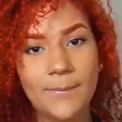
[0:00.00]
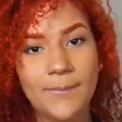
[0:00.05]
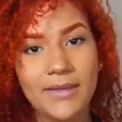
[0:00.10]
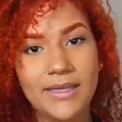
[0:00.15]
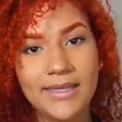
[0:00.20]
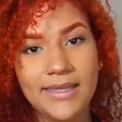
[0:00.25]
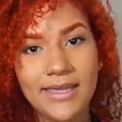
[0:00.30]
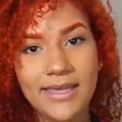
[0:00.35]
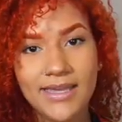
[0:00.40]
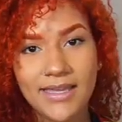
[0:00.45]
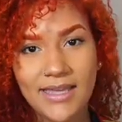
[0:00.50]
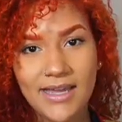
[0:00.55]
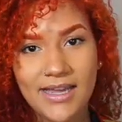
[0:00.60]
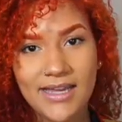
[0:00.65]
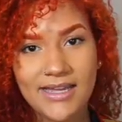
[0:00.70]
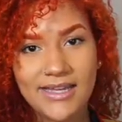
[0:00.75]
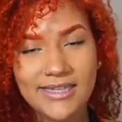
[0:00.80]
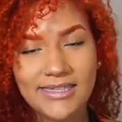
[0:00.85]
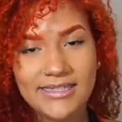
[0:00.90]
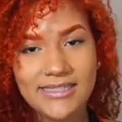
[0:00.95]
But yeah,
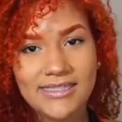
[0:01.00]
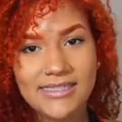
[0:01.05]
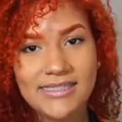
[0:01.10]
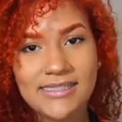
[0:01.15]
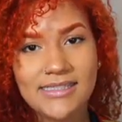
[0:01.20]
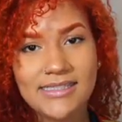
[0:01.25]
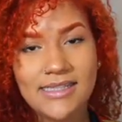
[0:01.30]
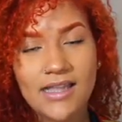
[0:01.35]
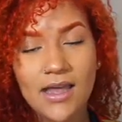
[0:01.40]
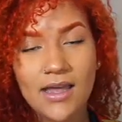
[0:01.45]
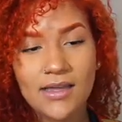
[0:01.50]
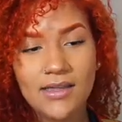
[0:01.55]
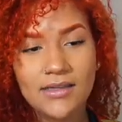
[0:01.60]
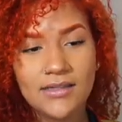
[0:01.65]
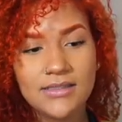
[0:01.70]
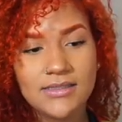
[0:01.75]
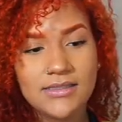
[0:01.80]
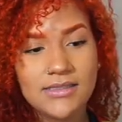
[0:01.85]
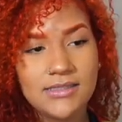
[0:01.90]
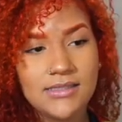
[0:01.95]
guys, that
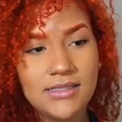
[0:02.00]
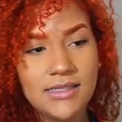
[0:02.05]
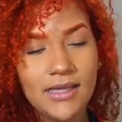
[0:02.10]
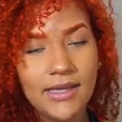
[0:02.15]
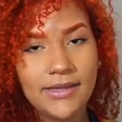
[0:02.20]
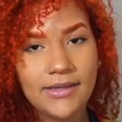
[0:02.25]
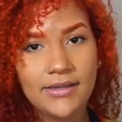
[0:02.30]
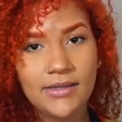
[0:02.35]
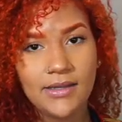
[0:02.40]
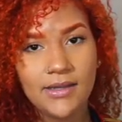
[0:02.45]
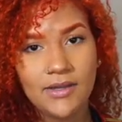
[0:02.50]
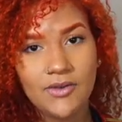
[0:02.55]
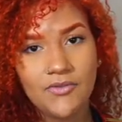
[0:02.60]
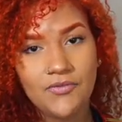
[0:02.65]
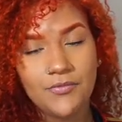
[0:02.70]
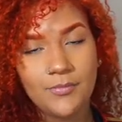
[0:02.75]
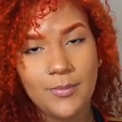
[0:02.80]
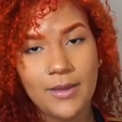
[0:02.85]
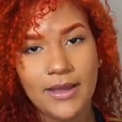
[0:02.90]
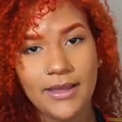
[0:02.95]
is the end of
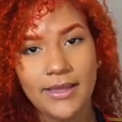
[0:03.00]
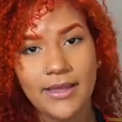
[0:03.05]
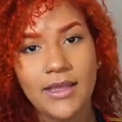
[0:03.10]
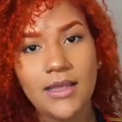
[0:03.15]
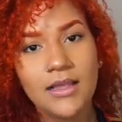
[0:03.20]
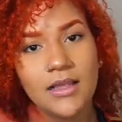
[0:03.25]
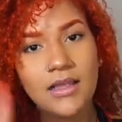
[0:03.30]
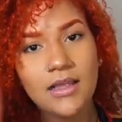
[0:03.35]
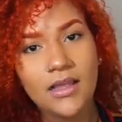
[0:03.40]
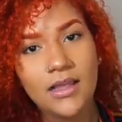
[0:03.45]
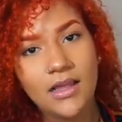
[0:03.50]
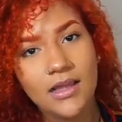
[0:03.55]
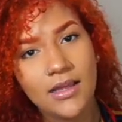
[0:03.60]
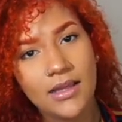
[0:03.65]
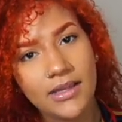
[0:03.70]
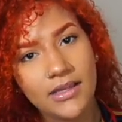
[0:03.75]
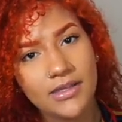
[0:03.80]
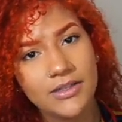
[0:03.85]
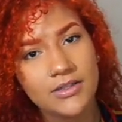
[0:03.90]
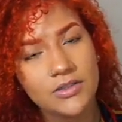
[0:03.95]
my
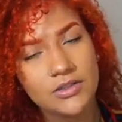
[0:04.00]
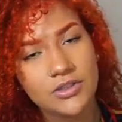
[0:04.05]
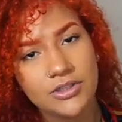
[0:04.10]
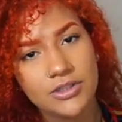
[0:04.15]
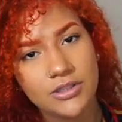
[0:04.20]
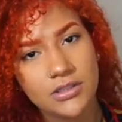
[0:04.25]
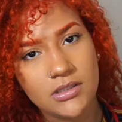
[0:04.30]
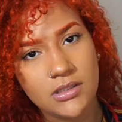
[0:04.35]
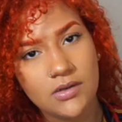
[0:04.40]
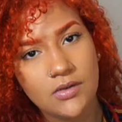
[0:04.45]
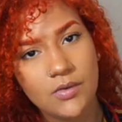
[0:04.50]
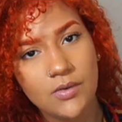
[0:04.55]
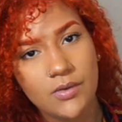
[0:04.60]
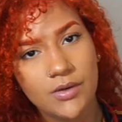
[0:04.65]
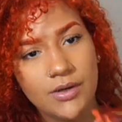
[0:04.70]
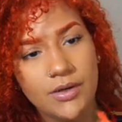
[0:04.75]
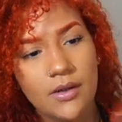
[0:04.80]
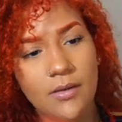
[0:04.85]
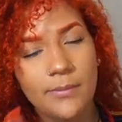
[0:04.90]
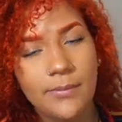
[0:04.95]
hair journey or
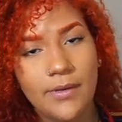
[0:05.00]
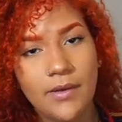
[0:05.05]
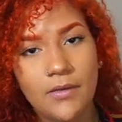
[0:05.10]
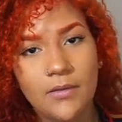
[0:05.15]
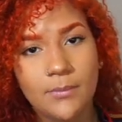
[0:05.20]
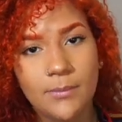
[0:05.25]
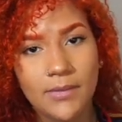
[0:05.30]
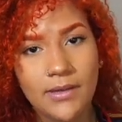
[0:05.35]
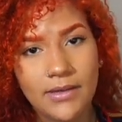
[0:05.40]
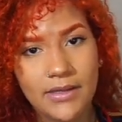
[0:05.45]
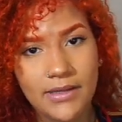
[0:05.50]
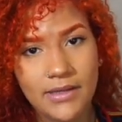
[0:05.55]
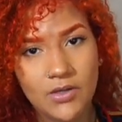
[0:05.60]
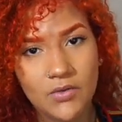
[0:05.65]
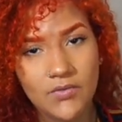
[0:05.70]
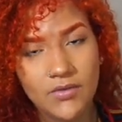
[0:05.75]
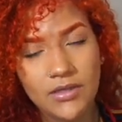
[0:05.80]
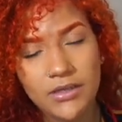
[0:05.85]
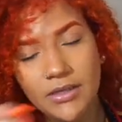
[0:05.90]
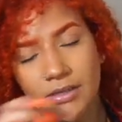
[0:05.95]
about my hair
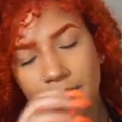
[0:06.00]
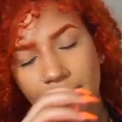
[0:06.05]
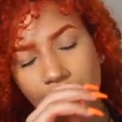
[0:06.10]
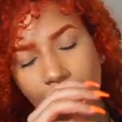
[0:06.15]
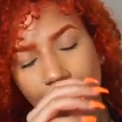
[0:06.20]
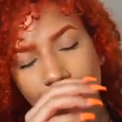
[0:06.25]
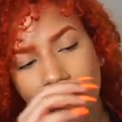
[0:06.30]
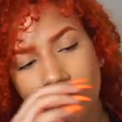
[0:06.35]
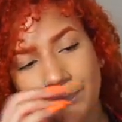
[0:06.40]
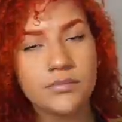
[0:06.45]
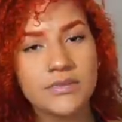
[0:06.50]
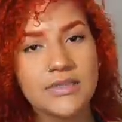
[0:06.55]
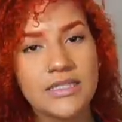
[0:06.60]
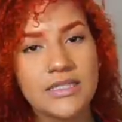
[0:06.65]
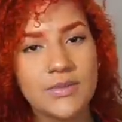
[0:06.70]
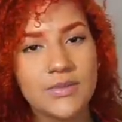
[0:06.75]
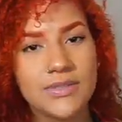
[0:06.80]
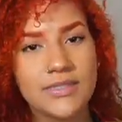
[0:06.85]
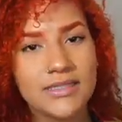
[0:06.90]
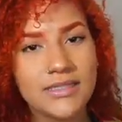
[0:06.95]
video.
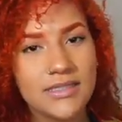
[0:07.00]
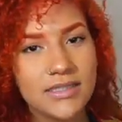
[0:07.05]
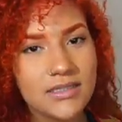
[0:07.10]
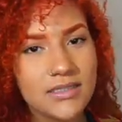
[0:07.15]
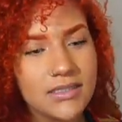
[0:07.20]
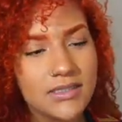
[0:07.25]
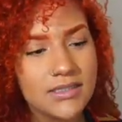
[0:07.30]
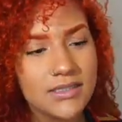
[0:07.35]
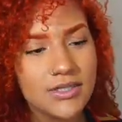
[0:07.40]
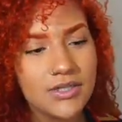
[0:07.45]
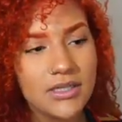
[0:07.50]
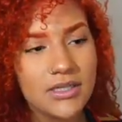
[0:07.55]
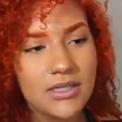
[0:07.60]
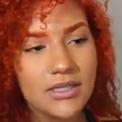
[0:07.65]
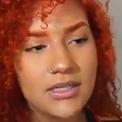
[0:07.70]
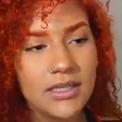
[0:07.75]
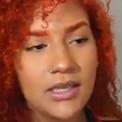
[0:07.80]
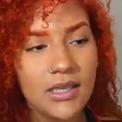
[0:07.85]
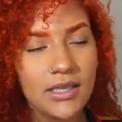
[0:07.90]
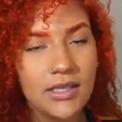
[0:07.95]
This wasn't
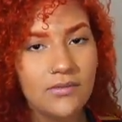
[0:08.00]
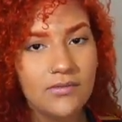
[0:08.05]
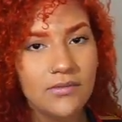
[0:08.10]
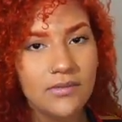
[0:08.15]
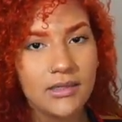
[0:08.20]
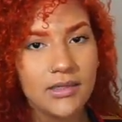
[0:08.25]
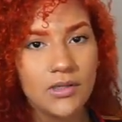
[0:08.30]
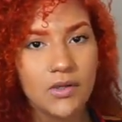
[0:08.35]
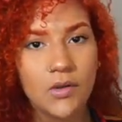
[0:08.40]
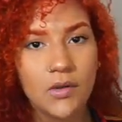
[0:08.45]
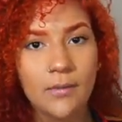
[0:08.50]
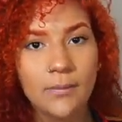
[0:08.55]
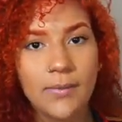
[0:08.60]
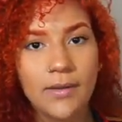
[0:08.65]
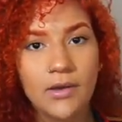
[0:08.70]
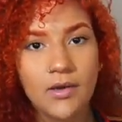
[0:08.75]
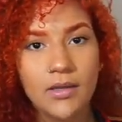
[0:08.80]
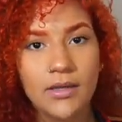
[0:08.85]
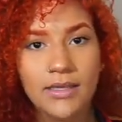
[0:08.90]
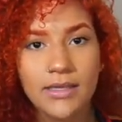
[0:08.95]
necessarily a video
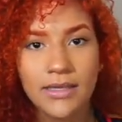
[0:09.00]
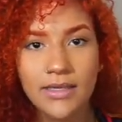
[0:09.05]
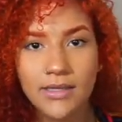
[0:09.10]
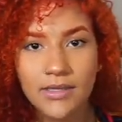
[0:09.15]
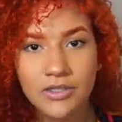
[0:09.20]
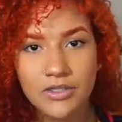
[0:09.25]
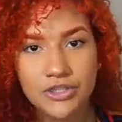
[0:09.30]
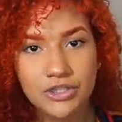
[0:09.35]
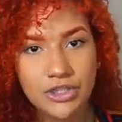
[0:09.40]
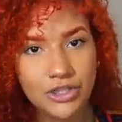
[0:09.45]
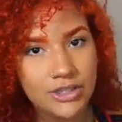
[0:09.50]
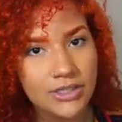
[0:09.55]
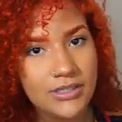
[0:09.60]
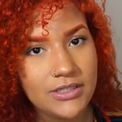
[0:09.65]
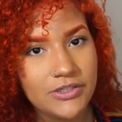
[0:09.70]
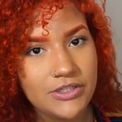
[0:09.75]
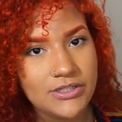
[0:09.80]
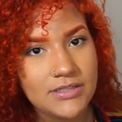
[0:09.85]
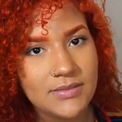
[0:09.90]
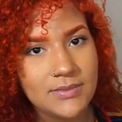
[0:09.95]
about a hair journey
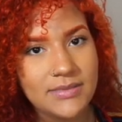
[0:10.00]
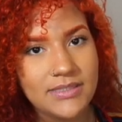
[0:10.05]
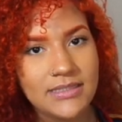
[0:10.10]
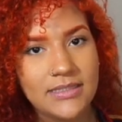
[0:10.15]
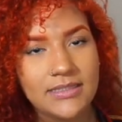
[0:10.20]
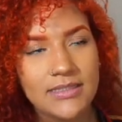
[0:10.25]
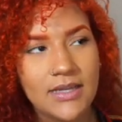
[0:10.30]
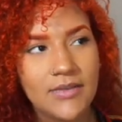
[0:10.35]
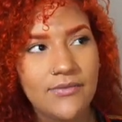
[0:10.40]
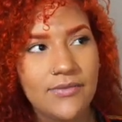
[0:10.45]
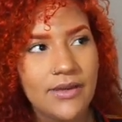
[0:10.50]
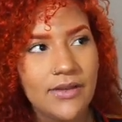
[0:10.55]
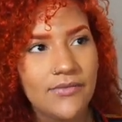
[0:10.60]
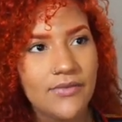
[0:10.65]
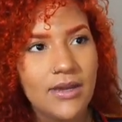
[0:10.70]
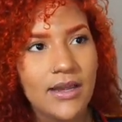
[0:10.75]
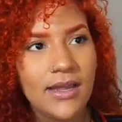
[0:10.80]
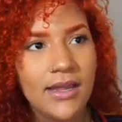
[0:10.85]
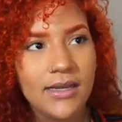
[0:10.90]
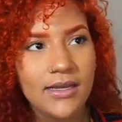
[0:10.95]
just because I've
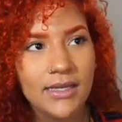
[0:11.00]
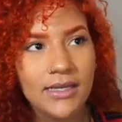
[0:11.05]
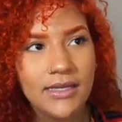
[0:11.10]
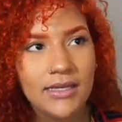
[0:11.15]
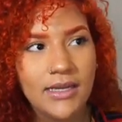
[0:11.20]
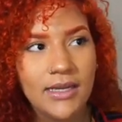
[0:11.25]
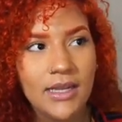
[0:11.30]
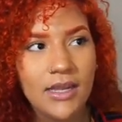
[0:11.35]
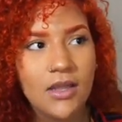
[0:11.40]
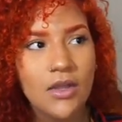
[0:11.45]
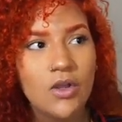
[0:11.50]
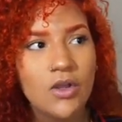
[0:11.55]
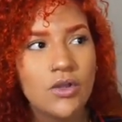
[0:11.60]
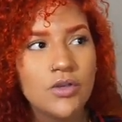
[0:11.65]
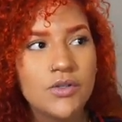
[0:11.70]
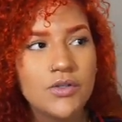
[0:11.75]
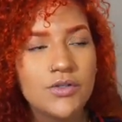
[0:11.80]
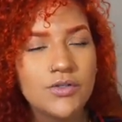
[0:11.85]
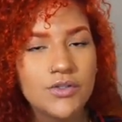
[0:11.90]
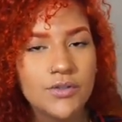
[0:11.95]
never had any
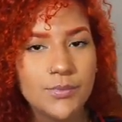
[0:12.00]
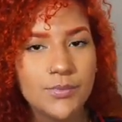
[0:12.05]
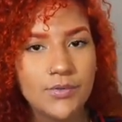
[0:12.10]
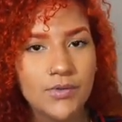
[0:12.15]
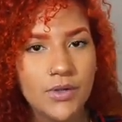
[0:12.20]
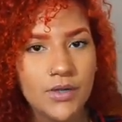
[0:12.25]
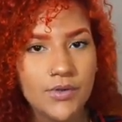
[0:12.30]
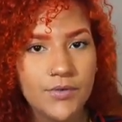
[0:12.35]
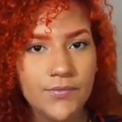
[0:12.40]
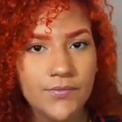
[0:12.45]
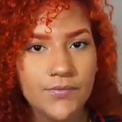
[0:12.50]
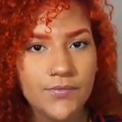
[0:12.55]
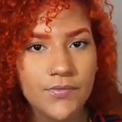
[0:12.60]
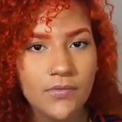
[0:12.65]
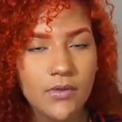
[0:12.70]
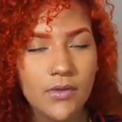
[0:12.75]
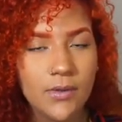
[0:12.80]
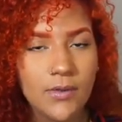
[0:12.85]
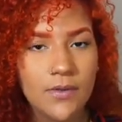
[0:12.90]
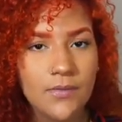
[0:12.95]
super rough
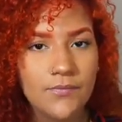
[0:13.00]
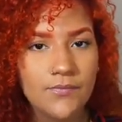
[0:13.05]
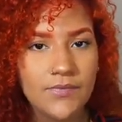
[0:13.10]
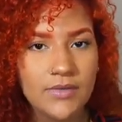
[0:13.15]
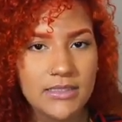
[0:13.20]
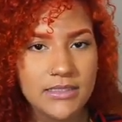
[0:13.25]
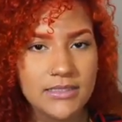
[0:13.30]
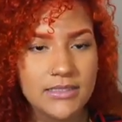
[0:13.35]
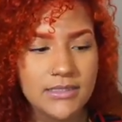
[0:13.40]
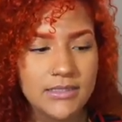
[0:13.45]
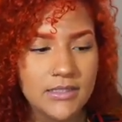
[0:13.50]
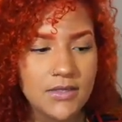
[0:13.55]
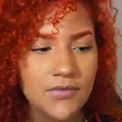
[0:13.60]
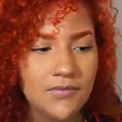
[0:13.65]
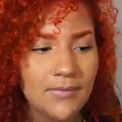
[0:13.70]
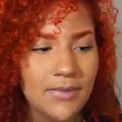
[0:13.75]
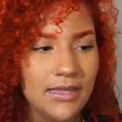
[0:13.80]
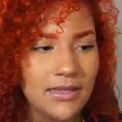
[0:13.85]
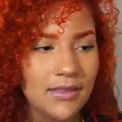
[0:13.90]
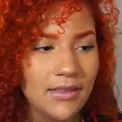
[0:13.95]
phases of
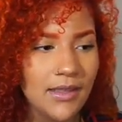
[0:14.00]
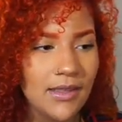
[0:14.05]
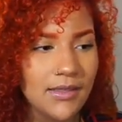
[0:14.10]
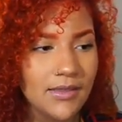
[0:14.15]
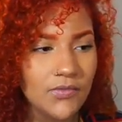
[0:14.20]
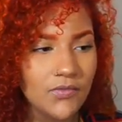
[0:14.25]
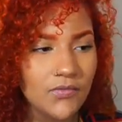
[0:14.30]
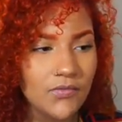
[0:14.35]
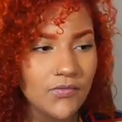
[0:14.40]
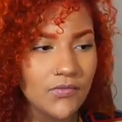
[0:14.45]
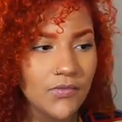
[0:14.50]
my life